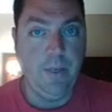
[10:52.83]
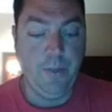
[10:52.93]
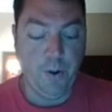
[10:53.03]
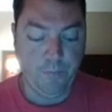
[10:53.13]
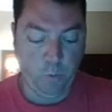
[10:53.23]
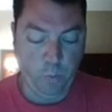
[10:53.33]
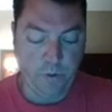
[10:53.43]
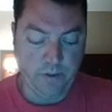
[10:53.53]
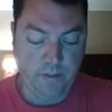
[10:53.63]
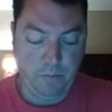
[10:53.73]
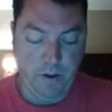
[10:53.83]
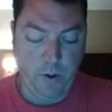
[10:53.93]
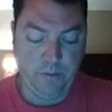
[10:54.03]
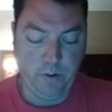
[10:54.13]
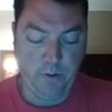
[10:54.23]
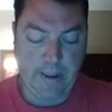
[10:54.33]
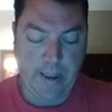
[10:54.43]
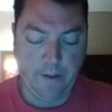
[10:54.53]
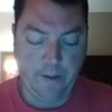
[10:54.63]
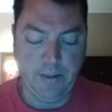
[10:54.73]
Therefore, we sent the parent survey
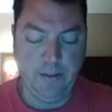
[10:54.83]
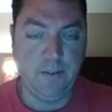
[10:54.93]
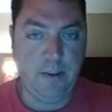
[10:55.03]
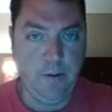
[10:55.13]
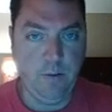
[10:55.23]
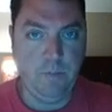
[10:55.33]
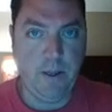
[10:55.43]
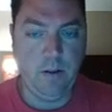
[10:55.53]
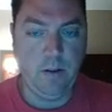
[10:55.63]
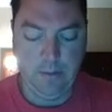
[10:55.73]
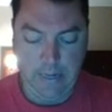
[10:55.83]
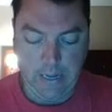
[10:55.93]
out via standard mail,